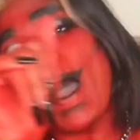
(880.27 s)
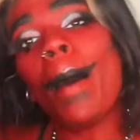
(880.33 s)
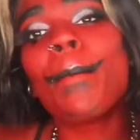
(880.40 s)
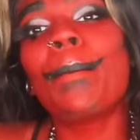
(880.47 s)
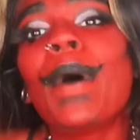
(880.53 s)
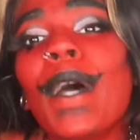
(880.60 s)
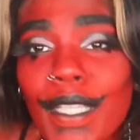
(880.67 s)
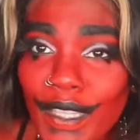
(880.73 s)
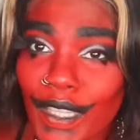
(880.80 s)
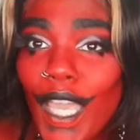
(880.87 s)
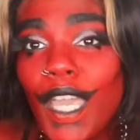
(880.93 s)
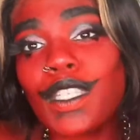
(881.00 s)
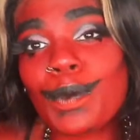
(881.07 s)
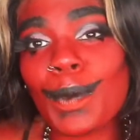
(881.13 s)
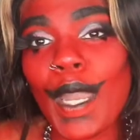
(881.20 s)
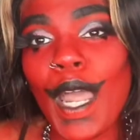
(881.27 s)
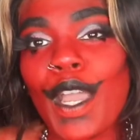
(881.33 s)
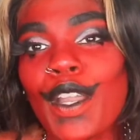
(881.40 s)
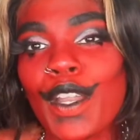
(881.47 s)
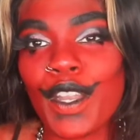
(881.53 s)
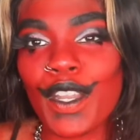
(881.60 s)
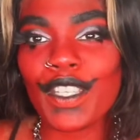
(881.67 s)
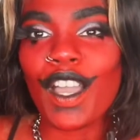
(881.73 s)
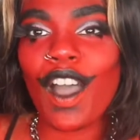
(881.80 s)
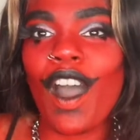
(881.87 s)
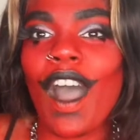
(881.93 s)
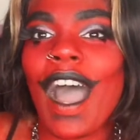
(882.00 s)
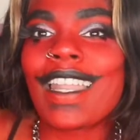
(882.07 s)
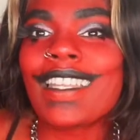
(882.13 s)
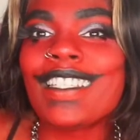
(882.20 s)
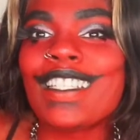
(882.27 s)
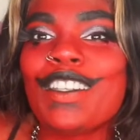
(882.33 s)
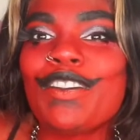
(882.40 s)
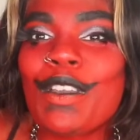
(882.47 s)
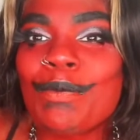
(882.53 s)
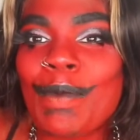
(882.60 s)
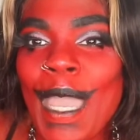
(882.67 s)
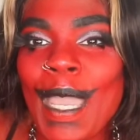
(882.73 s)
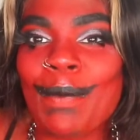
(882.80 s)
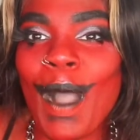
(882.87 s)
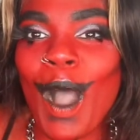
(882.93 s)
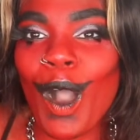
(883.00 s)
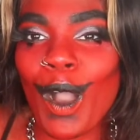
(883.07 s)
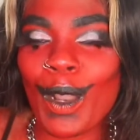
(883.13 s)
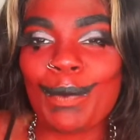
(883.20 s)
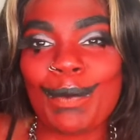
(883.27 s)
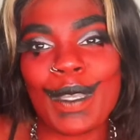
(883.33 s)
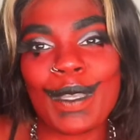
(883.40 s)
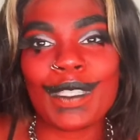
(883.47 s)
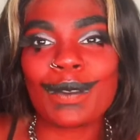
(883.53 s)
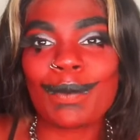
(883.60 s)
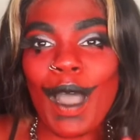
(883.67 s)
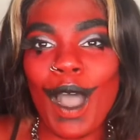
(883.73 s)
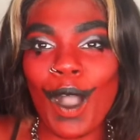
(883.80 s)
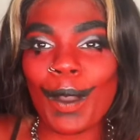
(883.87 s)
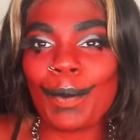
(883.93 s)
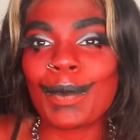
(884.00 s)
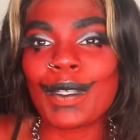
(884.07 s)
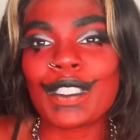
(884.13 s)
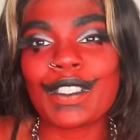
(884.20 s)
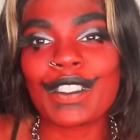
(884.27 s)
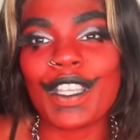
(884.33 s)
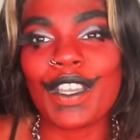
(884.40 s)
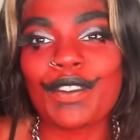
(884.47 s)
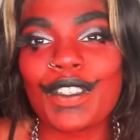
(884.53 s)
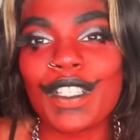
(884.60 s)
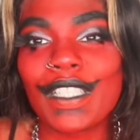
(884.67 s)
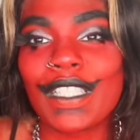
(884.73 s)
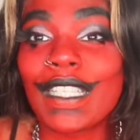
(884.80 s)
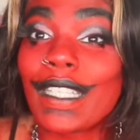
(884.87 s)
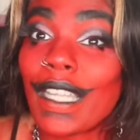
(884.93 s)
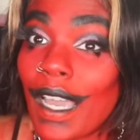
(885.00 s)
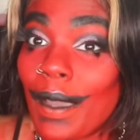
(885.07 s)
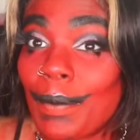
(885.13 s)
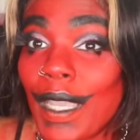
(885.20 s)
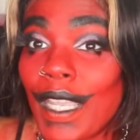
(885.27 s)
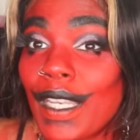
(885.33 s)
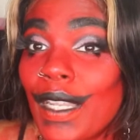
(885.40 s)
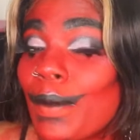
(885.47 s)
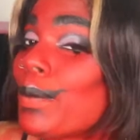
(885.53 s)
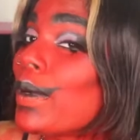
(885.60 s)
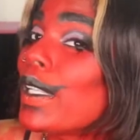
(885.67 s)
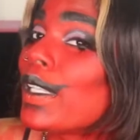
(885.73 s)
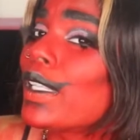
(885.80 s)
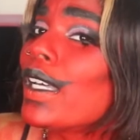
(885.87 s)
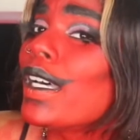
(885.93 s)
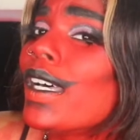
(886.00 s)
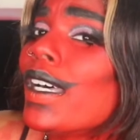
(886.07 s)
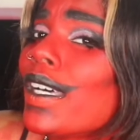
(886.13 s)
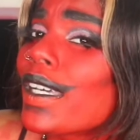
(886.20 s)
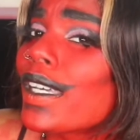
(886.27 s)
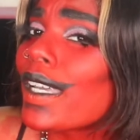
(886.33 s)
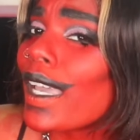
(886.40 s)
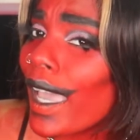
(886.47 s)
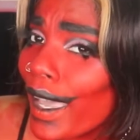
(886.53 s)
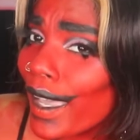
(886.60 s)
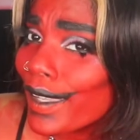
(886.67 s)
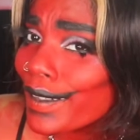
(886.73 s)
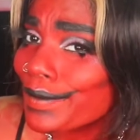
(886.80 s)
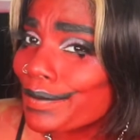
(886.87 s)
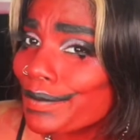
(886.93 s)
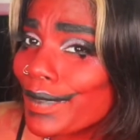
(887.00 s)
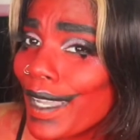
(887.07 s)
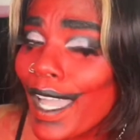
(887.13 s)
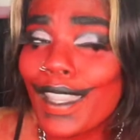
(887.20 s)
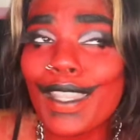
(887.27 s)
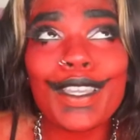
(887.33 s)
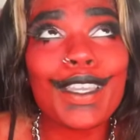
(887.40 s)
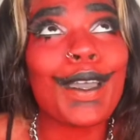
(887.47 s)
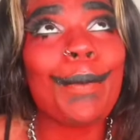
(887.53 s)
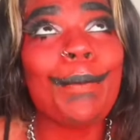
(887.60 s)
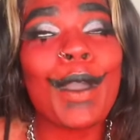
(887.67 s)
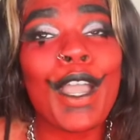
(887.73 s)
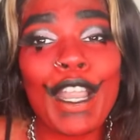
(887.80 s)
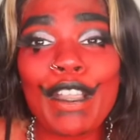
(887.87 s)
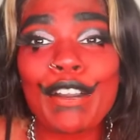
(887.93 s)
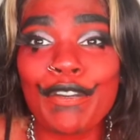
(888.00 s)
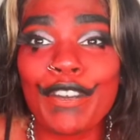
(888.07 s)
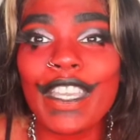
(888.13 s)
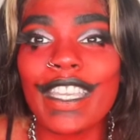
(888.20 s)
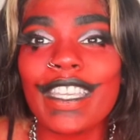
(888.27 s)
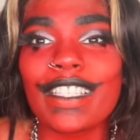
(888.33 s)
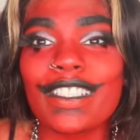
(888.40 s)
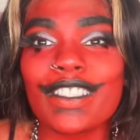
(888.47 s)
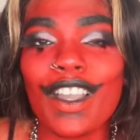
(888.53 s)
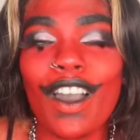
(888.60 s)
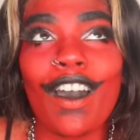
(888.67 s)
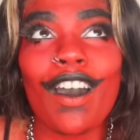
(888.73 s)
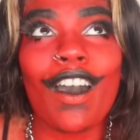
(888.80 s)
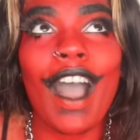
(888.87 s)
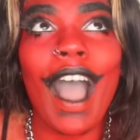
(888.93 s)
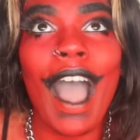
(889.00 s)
But that's what I heard, y'all. I didn't even paint my armpits. My armpits are definitely not painted, but look, I look perfect, y'all.